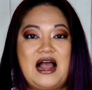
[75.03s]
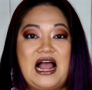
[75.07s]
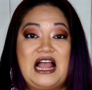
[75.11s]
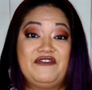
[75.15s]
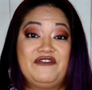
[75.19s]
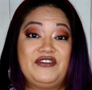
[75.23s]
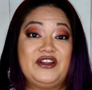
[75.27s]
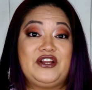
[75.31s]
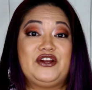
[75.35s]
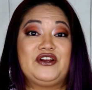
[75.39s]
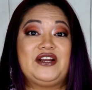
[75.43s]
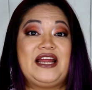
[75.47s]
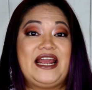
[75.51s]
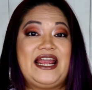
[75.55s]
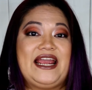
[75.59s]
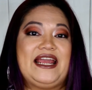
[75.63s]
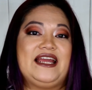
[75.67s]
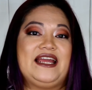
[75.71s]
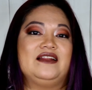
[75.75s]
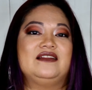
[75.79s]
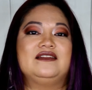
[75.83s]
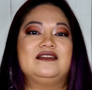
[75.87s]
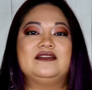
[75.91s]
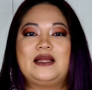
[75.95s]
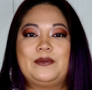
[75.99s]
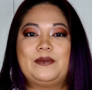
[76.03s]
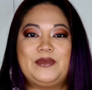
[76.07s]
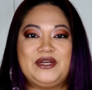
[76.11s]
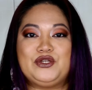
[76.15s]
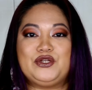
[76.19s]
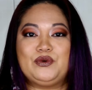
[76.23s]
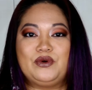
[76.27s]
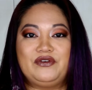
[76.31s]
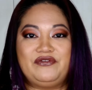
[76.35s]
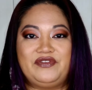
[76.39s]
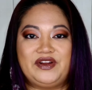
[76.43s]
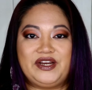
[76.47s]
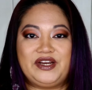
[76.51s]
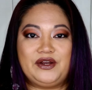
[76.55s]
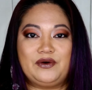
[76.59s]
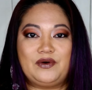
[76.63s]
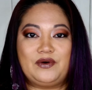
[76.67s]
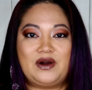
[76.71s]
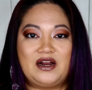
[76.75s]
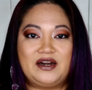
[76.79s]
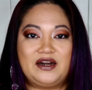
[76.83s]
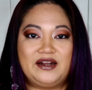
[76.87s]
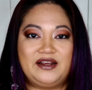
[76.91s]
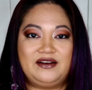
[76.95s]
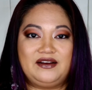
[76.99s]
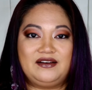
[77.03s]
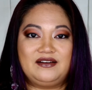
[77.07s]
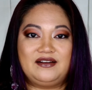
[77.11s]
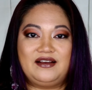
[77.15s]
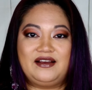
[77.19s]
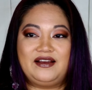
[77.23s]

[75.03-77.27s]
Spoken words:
I figured, hey, let me do a video on it,